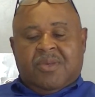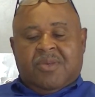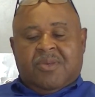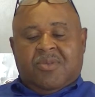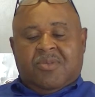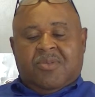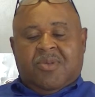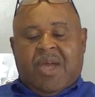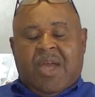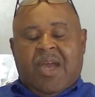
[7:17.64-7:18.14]

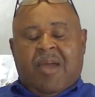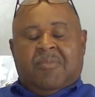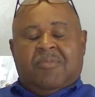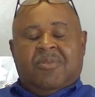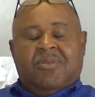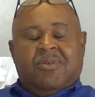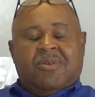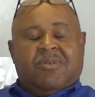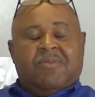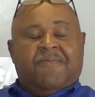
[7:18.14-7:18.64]
you know,
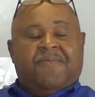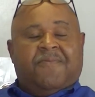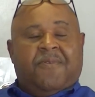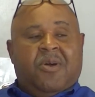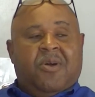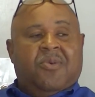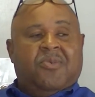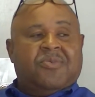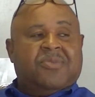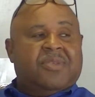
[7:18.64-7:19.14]
I'm looking
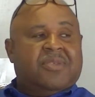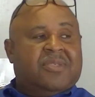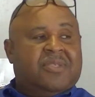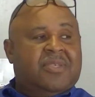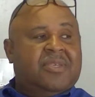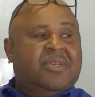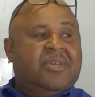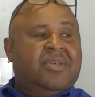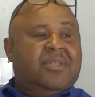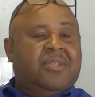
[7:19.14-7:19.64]
forward to
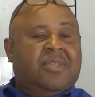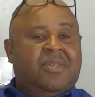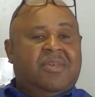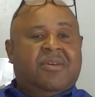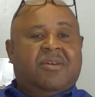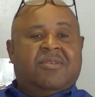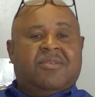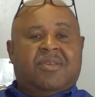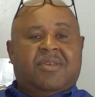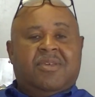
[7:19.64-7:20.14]
seeing
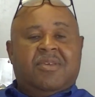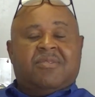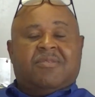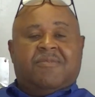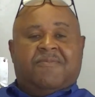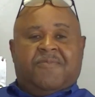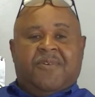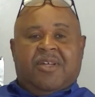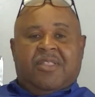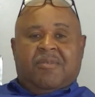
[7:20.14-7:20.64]
his
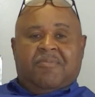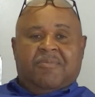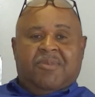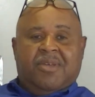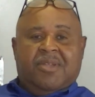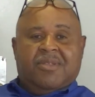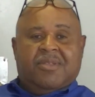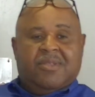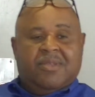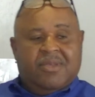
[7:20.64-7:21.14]

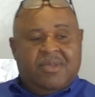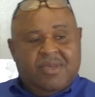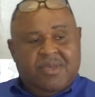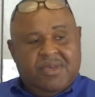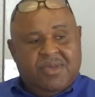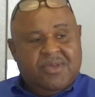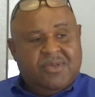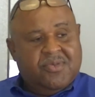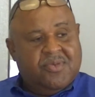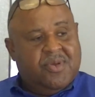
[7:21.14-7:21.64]
development,
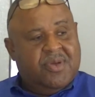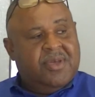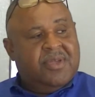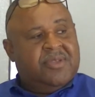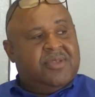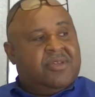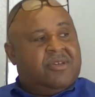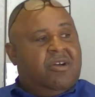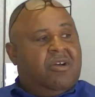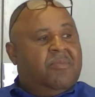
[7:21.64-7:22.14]
you know,
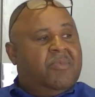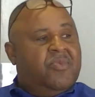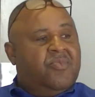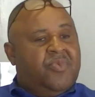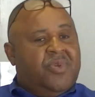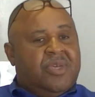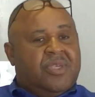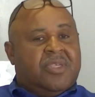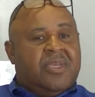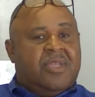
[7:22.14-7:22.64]
in the coming
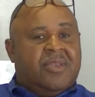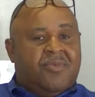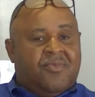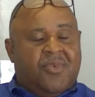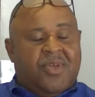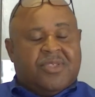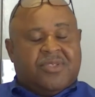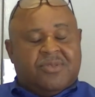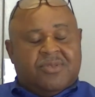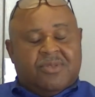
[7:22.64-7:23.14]
weeks and the
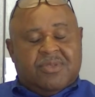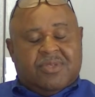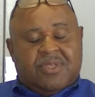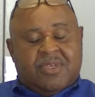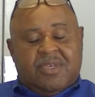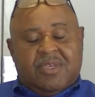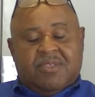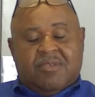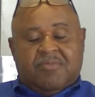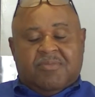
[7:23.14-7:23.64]
rest of the
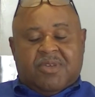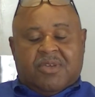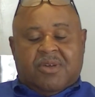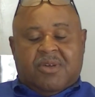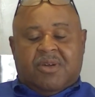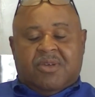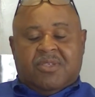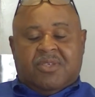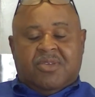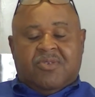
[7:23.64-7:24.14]
season,
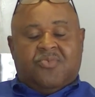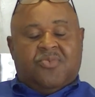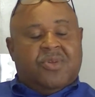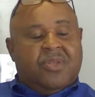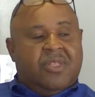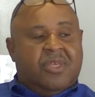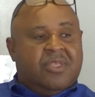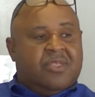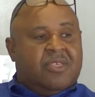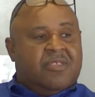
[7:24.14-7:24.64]
because he
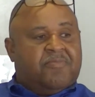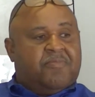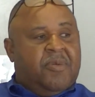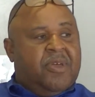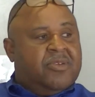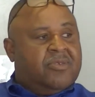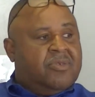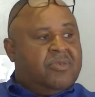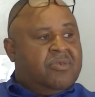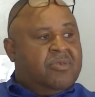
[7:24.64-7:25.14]
really is a
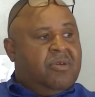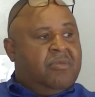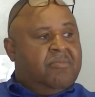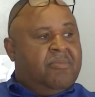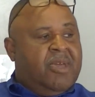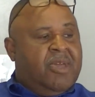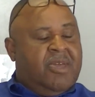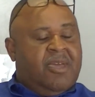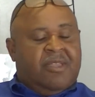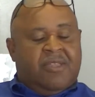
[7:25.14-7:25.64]
special young
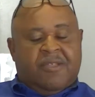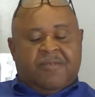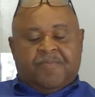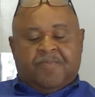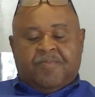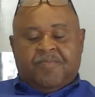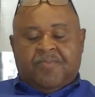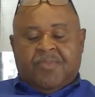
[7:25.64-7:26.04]
man. And,